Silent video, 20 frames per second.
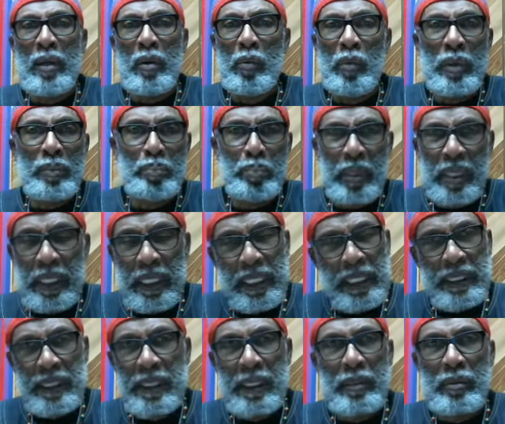with
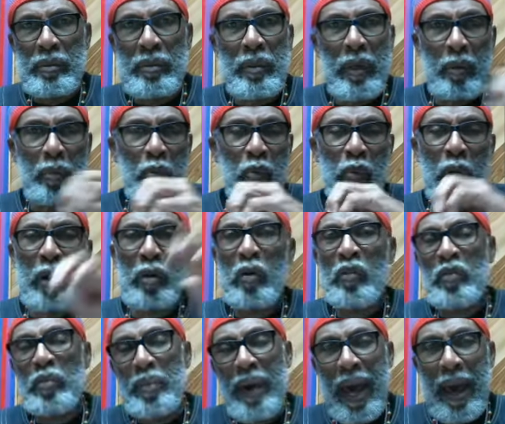bullets and uh, run
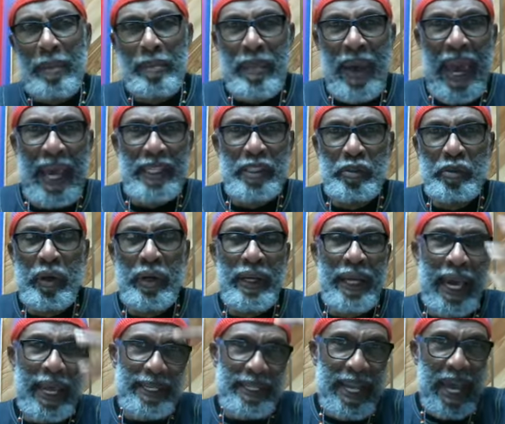over by a Mack truck,
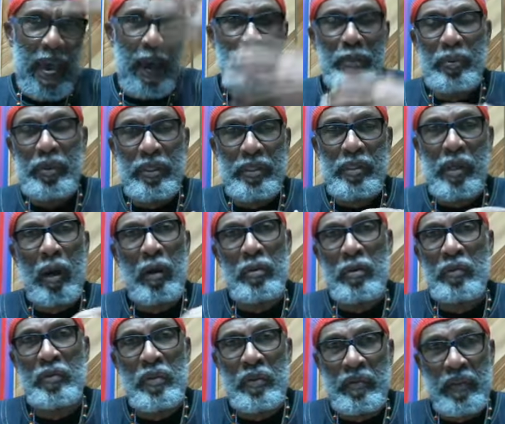got tire prints all
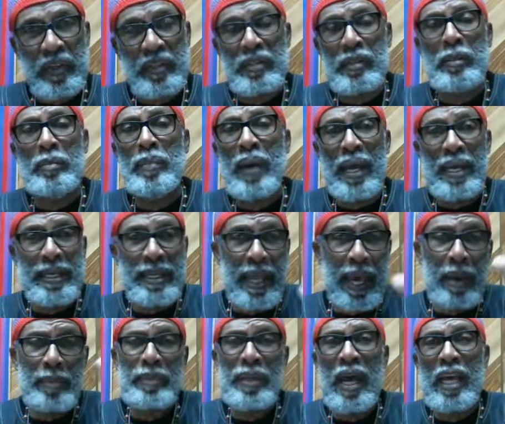over your face, anybody
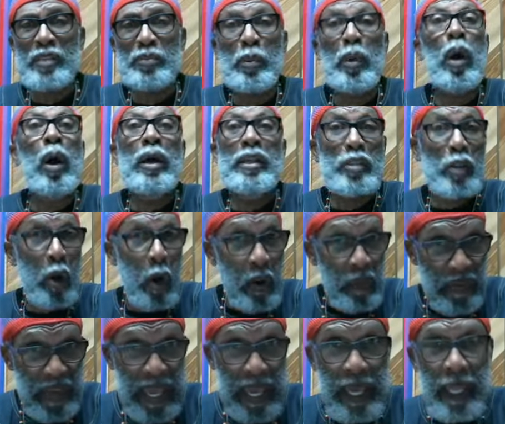died in the hospital, oh, it's
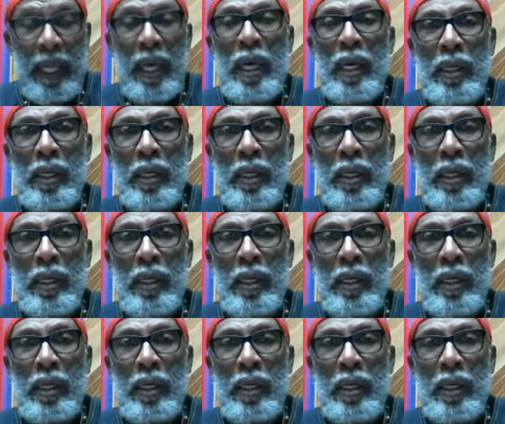COVID,